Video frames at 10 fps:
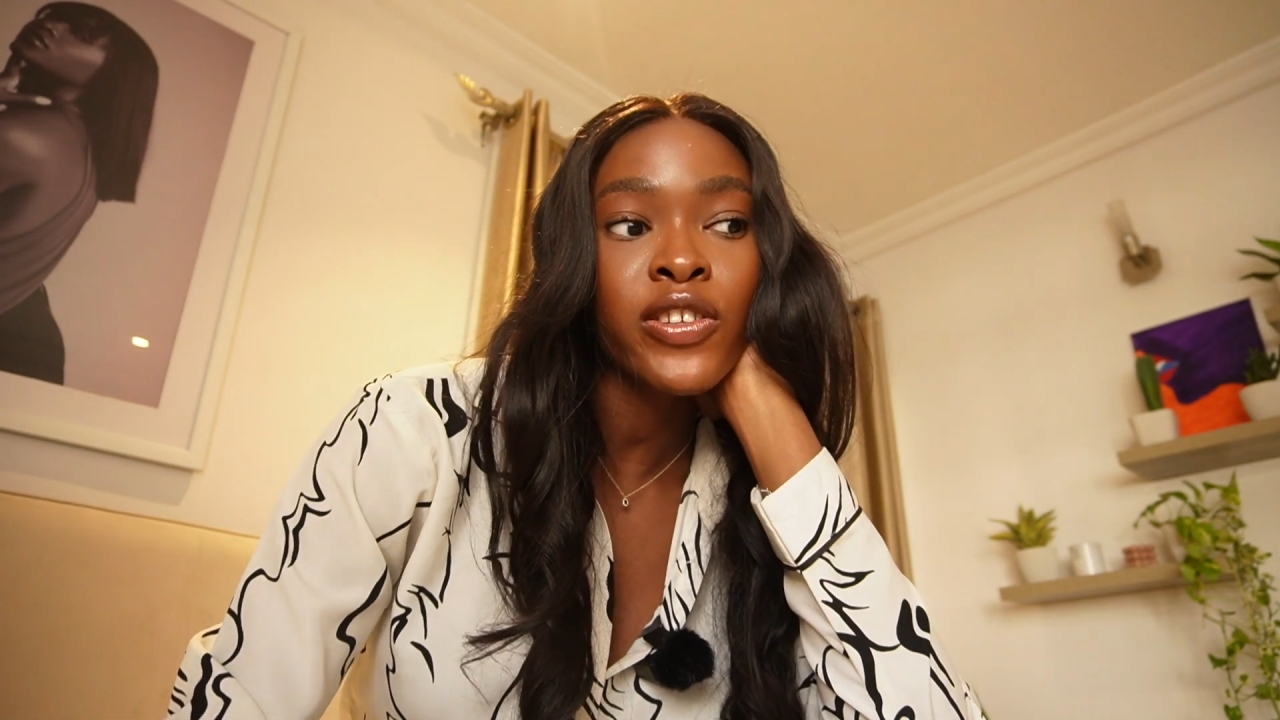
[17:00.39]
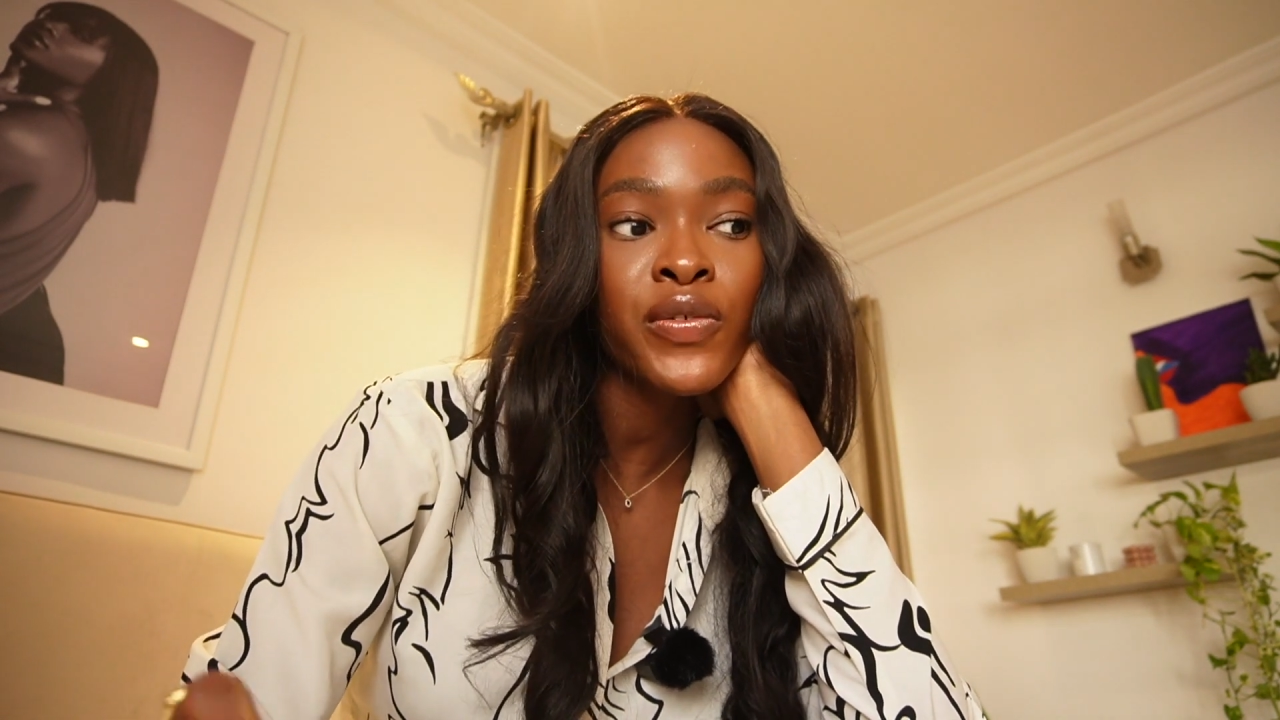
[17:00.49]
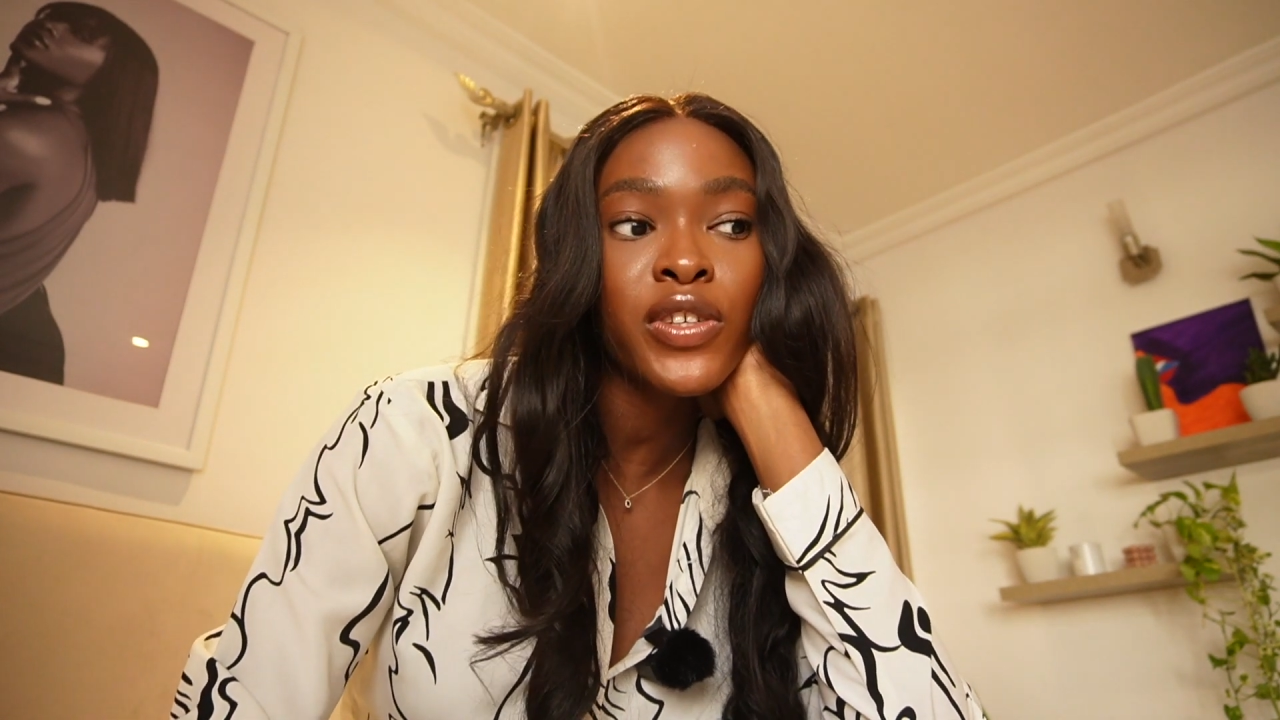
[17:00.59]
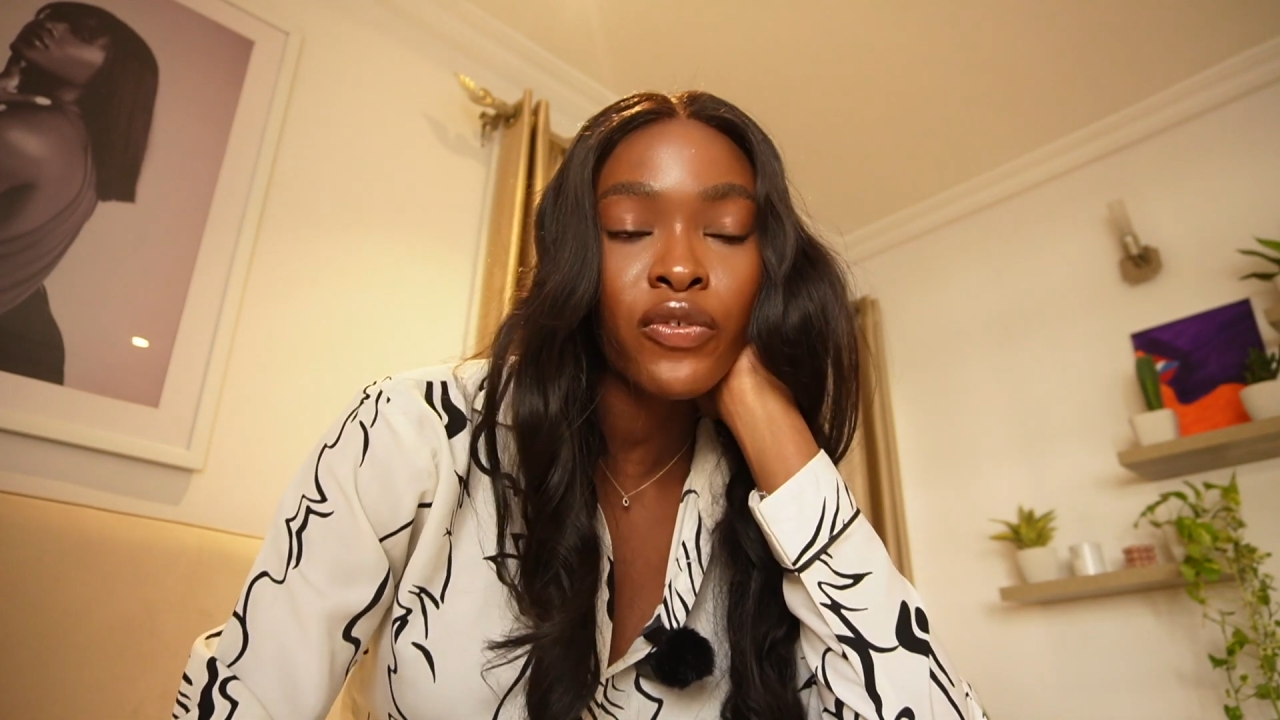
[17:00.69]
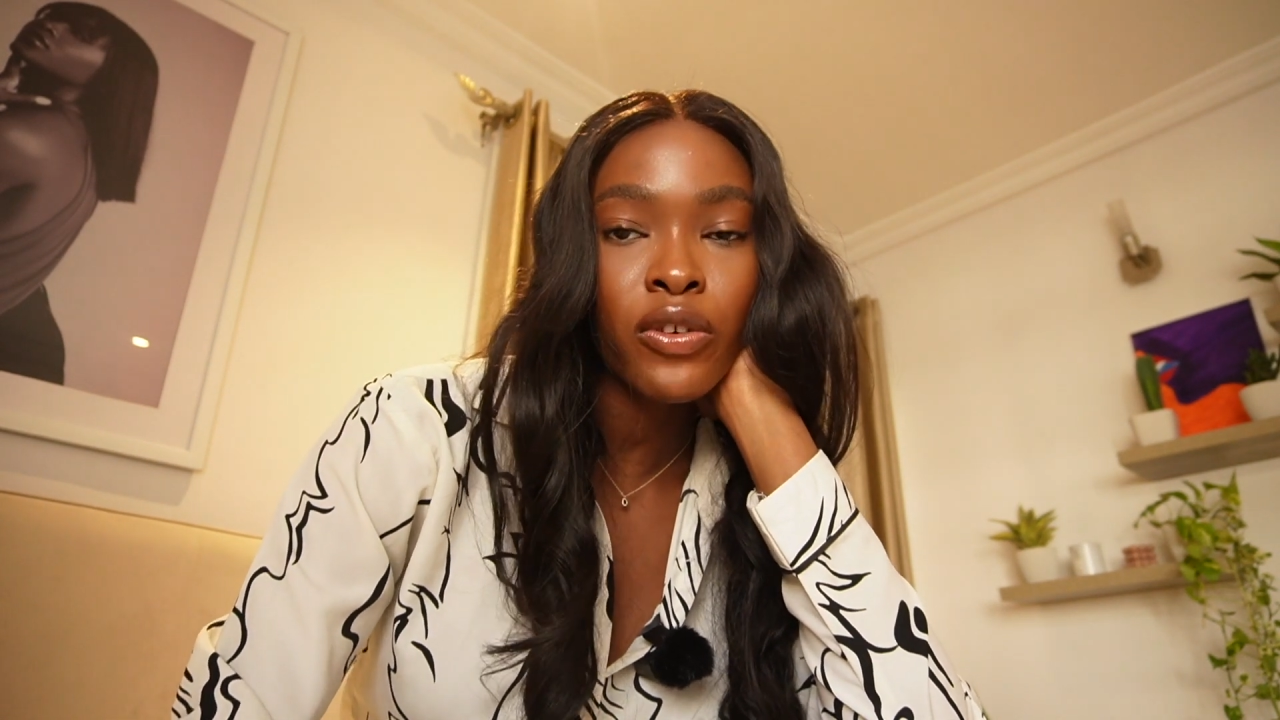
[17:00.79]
just finished